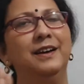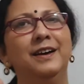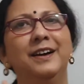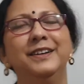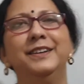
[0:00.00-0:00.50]

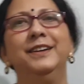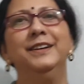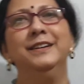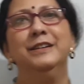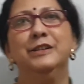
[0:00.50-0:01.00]
Hi.
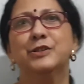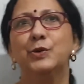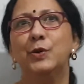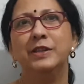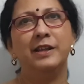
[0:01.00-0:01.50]

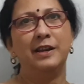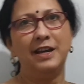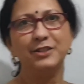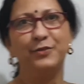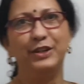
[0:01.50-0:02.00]
So in the
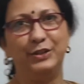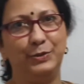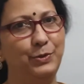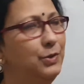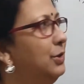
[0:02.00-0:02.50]
last video,